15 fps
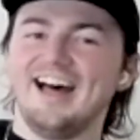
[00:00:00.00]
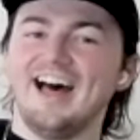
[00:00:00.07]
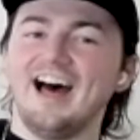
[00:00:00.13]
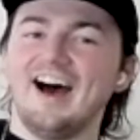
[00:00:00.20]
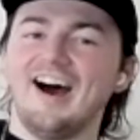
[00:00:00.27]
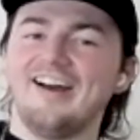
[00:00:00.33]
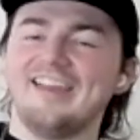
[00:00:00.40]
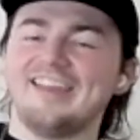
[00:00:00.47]

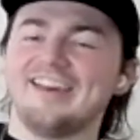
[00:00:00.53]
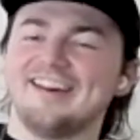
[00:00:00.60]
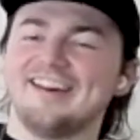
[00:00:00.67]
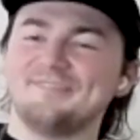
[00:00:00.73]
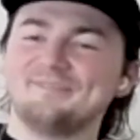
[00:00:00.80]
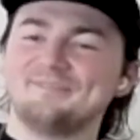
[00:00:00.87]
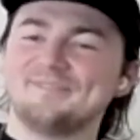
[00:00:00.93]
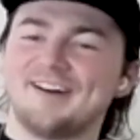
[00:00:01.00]
I
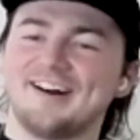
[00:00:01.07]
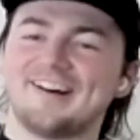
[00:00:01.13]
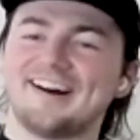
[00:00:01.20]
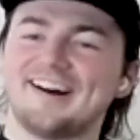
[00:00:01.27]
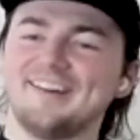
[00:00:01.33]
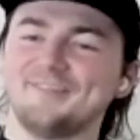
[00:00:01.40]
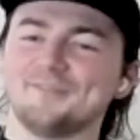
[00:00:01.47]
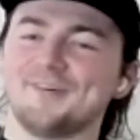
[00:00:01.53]
um
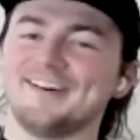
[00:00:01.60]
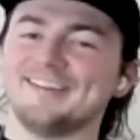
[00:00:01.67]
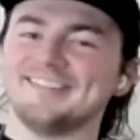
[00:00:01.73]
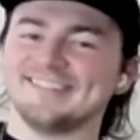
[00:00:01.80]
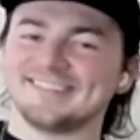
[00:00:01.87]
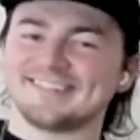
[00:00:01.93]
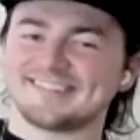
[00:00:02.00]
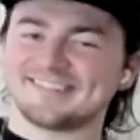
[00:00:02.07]
I
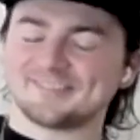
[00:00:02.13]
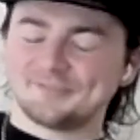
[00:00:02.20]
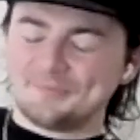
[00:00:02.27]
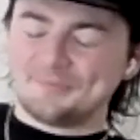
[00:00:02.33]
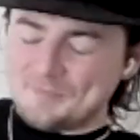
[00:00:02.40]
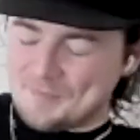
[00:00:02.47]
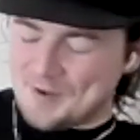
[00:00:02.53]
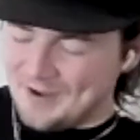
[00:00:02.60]
once
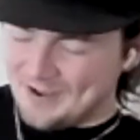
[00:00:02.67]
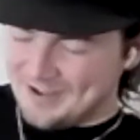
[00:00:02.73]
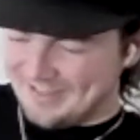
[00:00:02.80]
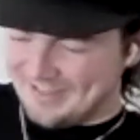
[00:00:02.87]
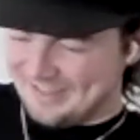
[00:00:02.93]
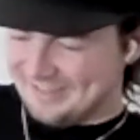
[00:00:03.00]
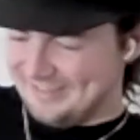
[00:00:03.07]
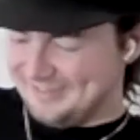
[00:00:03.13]
my
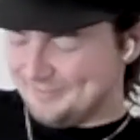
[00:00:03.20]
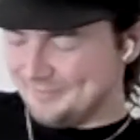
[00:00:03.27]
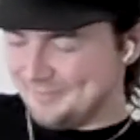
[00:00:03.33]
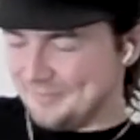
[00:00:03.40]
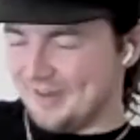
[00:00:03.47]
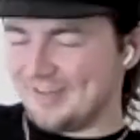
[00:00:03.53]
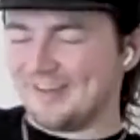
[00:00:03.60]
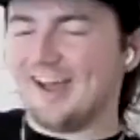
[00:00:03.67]

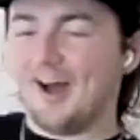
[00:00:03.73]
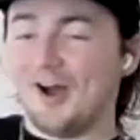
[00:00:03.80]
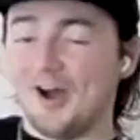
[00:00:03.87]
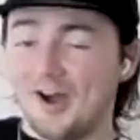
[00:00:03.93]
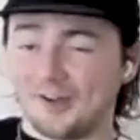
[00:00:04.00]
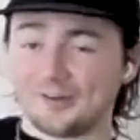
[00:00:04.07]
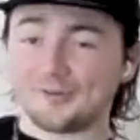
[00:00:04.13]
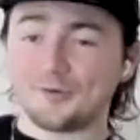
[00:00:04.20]
I, am
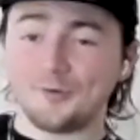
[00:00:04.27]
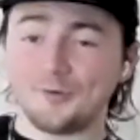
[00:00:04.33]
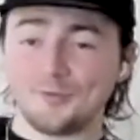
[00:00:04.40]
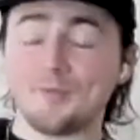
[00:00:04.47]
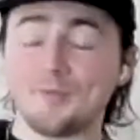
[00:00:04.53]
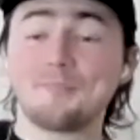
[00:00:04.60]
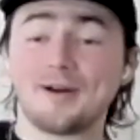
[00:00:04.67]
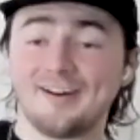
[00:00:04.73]
going to call her
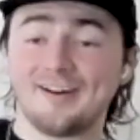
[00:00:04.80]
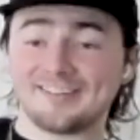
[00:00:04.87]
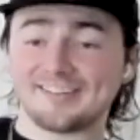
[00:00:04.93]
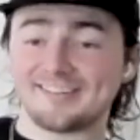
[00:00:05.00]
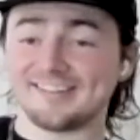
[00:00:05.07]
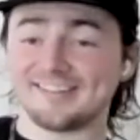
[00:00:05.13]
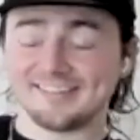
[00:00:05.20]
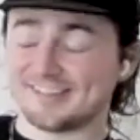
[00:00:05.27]
my
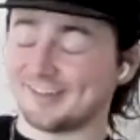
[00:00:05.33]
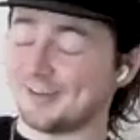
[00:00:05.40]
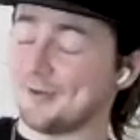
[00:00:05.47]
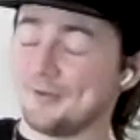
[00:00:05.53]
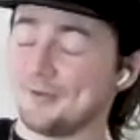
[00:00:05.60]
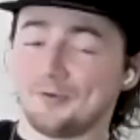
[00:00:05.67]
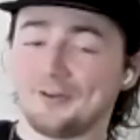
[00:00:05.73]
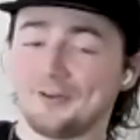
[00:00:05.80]
partner because I know
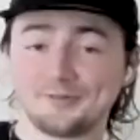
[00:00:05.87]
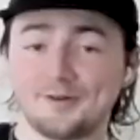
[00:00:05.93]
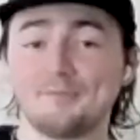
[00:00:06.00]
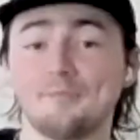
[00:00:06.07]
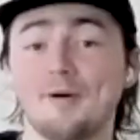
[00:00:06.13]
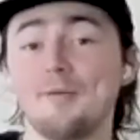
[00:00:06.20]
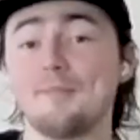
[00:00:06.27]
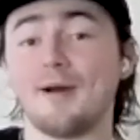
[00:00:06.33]
it winds you
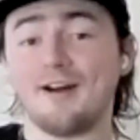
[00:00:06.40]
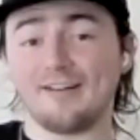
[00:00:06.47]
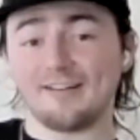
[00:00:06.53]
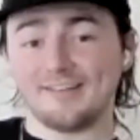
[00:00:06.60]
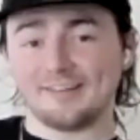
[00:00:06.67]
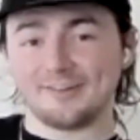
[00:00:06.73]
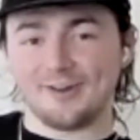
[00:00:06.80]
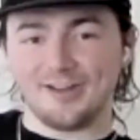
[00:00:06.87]
up. My
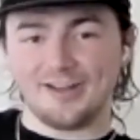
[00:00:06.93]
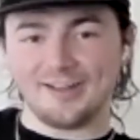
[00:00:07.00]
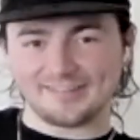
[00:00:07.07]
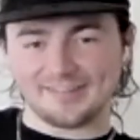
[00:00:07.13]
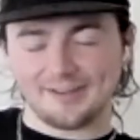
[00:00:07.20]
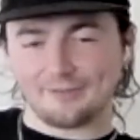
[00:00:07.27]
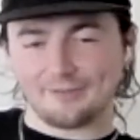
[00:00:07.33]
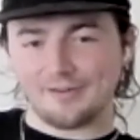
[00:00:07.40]
partner got
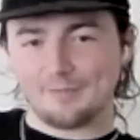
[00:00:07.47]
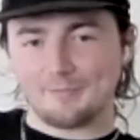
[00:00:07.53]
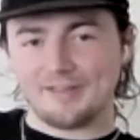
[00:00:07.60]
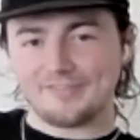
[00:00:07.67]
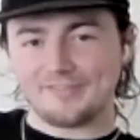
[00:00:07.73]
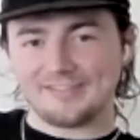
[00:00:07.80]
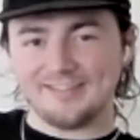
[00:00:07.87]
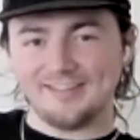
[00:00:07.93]
herself in a
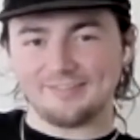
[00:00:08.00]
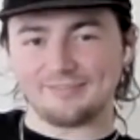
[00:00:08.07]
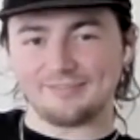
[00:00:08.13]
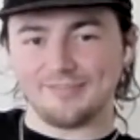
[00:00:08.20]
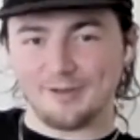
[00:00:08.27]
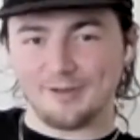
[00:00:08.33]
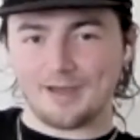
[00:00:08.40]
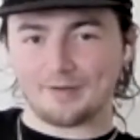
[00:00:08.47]
bit of a
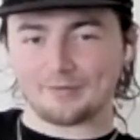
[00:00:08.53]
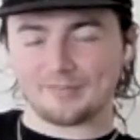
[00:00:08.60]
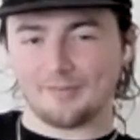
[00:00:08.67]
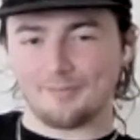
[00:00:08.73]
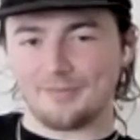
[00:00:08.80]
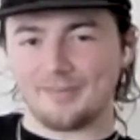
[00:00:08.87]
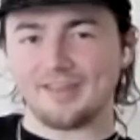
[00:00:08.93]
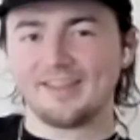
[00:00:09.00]
tiff about
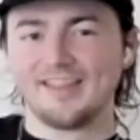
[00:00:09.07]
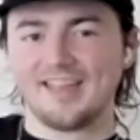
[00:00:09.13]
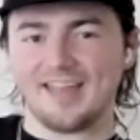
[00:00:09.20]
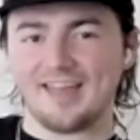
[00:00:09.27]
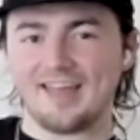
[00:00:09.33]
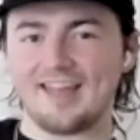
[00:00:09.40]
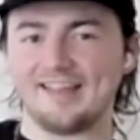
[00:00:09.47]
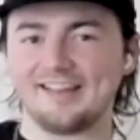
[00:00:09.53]
something,
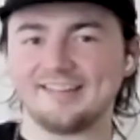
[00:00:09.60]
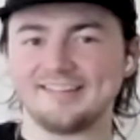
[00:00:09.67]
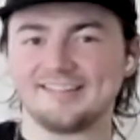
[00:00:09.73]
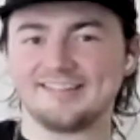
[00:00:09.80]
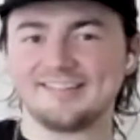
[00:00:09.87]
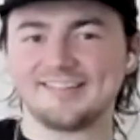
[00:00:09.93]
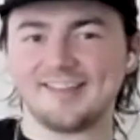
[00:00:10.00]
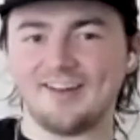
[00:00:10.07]

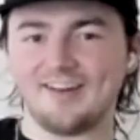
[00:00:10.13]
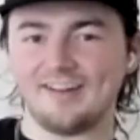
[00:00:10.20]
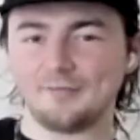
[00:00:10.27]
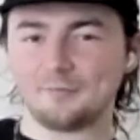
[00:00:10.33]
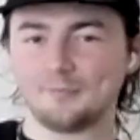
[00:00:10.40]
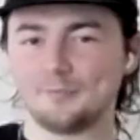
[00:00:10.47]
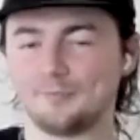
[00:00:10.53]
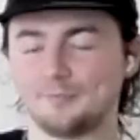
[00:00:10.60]
and I
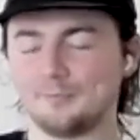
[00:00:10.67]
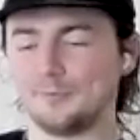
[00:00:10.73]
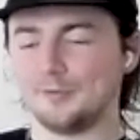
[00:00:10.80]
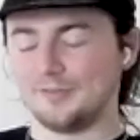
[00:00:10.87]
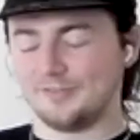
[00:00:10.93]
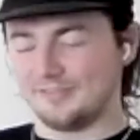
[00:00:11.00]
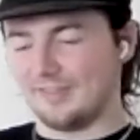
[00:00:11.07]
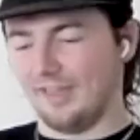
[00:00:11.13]

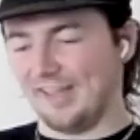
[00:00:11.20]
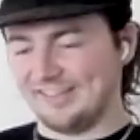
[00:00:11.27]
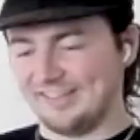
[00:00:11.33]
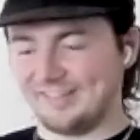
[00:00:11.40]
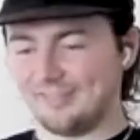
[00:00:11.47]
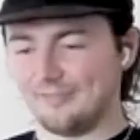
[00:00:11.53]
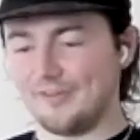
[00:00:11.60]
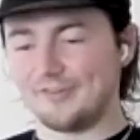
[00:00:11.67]
was I
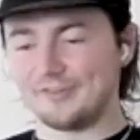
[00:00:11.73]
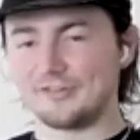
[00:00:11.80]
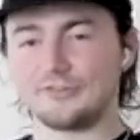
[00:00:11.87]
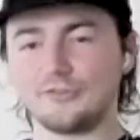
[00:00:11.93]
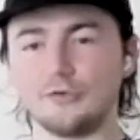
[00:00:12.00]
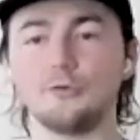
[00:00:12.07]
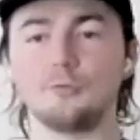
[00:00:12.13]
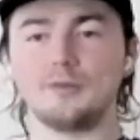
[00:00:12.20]
did the very
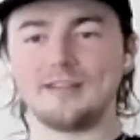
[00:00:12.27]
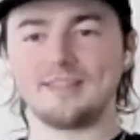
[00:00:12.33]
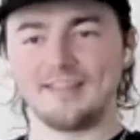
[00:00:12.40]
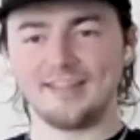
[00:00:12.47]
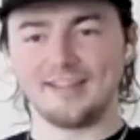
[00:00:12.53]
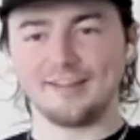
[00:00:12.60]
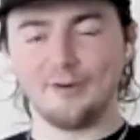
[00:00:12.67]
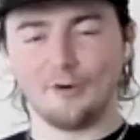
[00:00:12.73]
stupid
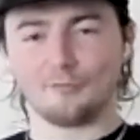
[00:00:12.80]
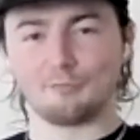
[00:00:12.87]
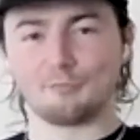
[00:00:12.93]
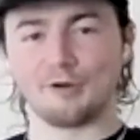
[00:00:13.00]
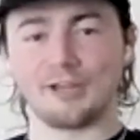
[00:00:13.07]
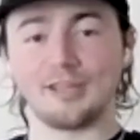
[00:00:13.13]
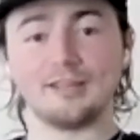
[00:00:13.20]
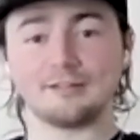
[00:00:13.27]
thing of
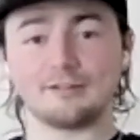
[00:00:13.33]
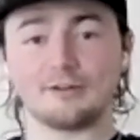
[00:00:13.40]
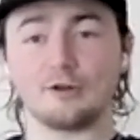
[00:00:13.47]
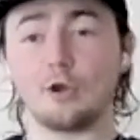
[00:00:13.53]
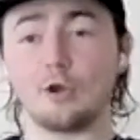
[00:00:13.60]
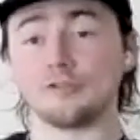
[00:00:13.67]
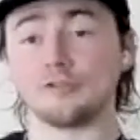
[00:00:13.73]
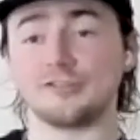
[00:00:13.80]
bringing
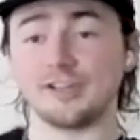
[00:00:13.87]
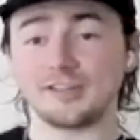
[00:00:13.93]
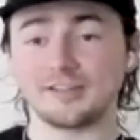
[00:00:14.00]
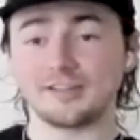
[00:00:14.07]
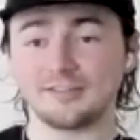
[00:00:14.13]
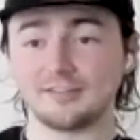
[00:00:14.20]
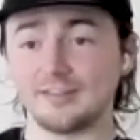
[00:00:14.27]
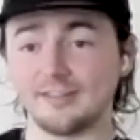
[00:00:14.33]

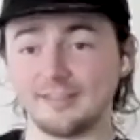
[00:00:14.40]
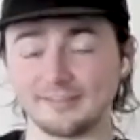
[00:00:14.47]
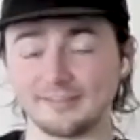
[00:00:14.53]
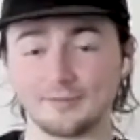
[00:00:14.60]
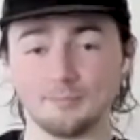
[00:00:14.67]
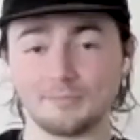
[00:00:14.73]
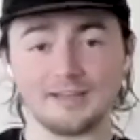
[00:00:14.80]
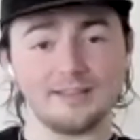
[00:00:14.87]
logic to this
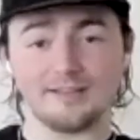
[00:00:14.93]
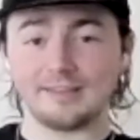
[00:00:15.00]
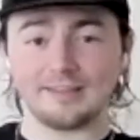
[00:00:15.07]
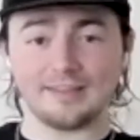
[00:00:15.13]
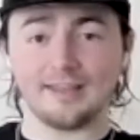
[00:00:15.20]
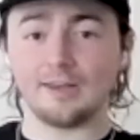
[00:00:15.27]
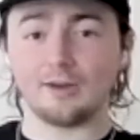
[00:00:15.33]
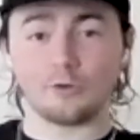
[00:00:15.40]

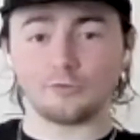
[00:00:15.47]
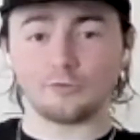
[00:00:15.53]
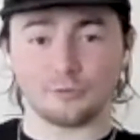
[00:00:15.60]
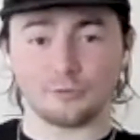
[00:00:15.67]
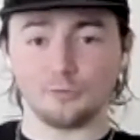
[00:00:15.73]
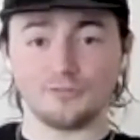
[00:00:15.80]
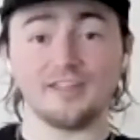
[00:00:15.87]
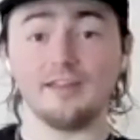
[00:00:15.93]
completely
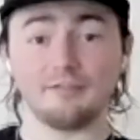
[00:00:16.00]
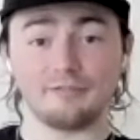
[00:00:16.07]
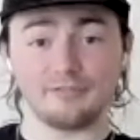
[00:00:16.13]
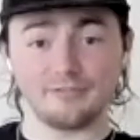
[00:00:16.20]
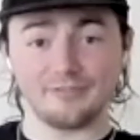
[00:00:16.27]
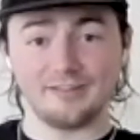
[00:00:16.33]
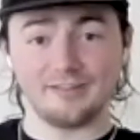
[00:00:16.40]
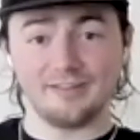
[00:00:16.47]
illogical
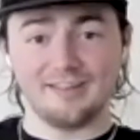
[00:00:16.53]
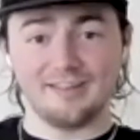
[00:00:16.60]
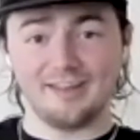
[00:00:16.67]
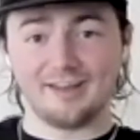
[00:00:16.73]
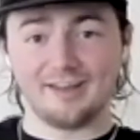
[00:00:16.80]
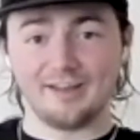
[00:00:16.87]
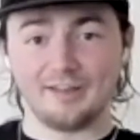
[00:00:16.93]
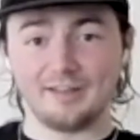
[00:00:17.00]
tiff.
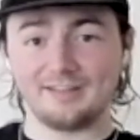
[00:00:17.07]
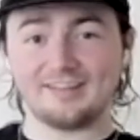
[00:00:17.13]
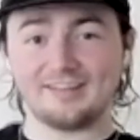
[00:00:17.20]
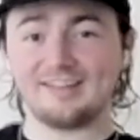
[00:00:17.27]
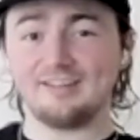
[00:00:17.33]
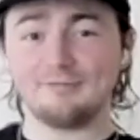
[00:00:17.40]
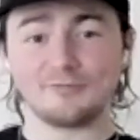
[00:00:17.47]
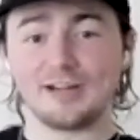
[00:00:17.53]
Uh, it
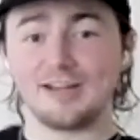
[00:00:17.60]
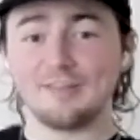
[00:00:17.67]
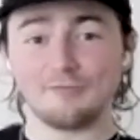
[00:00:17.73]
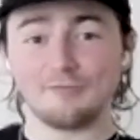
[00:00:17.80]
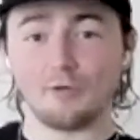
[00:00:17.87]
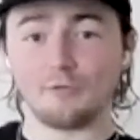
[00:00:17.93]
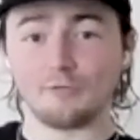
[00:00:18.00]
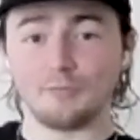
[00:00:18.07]
didn't really
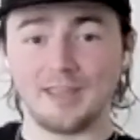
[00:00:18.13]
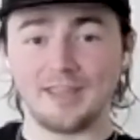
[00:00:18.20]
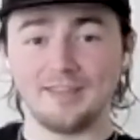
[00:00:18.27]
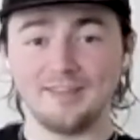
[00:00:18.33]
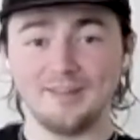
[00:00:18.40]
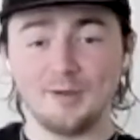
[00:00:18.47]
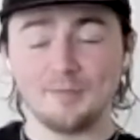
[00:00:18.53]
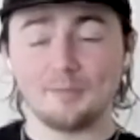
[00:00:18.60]
involve me,
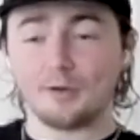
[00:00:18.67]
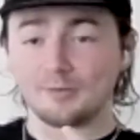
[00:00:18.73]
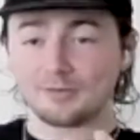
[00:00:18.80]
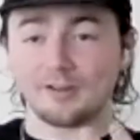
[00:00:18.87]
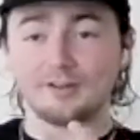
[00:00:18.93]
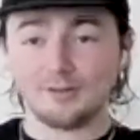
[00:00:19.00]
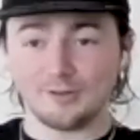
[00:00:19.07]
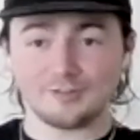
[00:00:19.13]
but I was
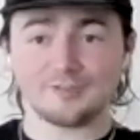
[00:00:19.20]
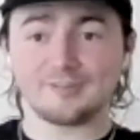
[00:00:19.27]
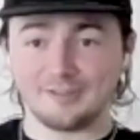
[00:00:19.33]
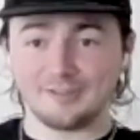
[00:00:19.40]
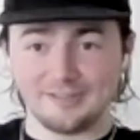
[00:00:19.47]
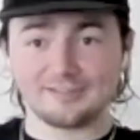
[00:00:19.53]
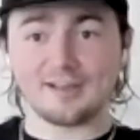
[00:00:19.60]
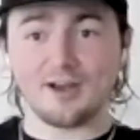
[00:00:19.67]
like, look,
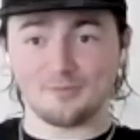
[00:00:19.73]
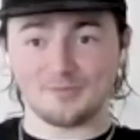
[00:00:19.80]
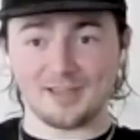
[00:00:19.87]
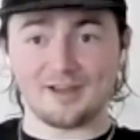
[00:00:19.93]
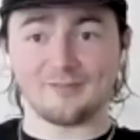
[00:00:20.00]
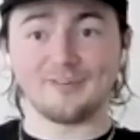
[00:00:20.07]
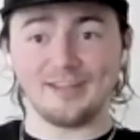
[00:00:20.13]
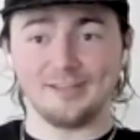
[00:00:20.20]
you need to calm
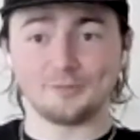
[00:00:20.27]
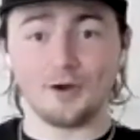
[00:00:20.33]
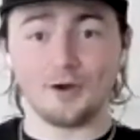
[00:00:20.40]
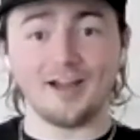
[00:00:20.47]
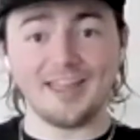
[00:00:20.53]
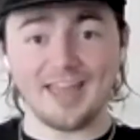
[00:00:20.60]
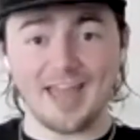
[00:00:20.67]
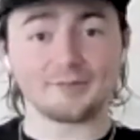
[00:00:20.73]
down. Here's
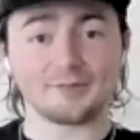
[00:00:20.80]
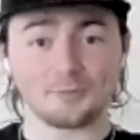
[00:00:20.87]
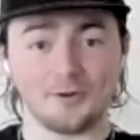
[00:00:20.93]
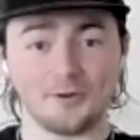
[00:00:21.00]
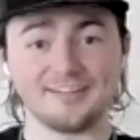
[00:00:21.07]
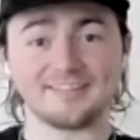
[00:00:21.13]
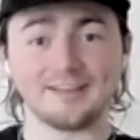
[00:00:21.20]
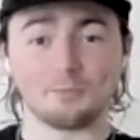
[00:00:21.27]
why X,
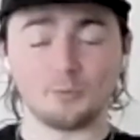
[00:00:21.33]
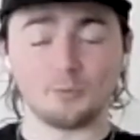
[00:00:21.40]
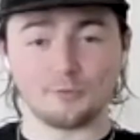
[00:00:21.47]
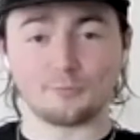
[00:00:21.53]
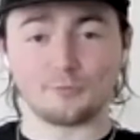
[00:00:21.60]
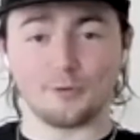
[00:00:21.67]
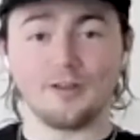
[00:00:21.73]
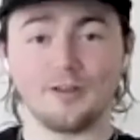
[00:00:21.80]
Y, and Z. Walk
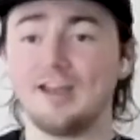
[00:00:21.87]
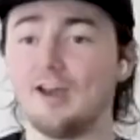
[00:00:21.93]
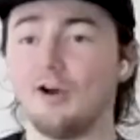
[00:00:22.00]
for it.